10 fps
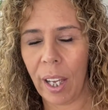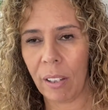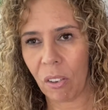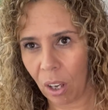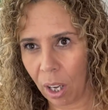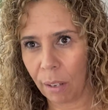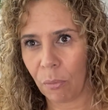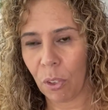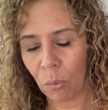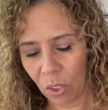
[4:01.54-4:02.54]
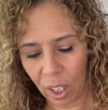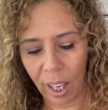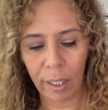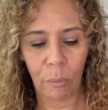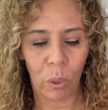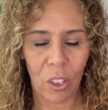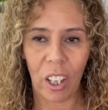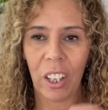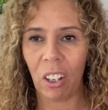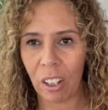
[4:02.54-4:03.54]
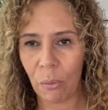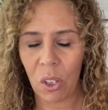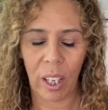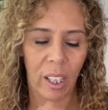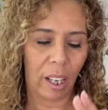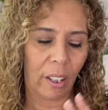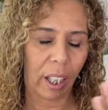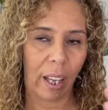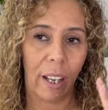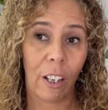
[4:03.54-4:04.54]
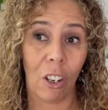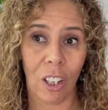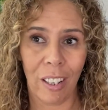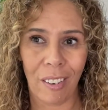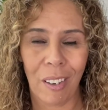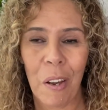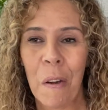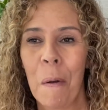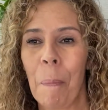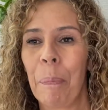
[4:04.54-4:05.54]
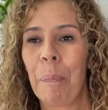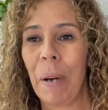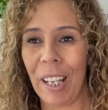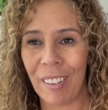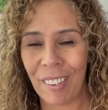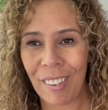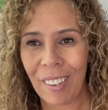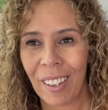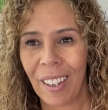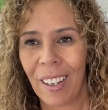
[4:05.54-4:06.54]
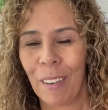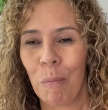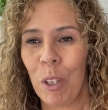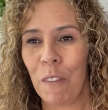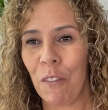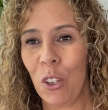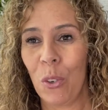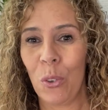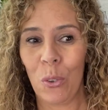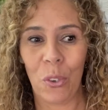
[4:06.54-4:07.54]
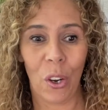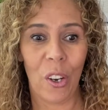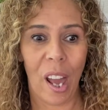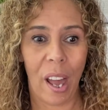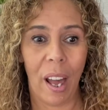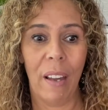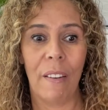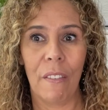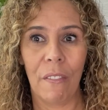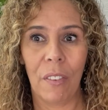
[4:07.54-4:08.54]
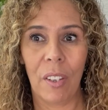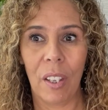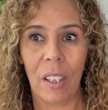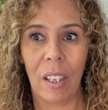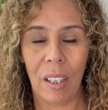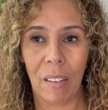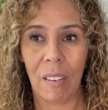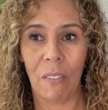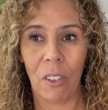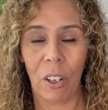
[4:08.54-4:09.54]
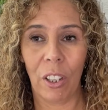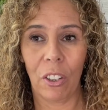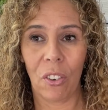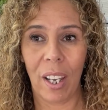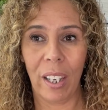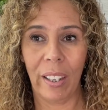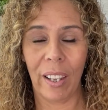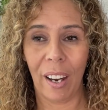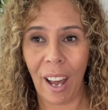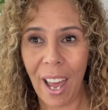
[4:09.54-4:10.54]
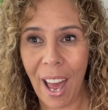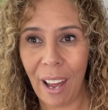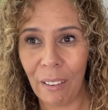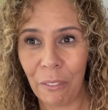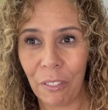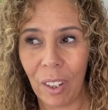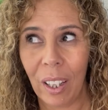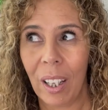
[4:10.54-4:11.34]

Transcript: at times. It was like, once I got it, it was like, yeah, okay, I got it. But if you don't have the years of yoga training that I have,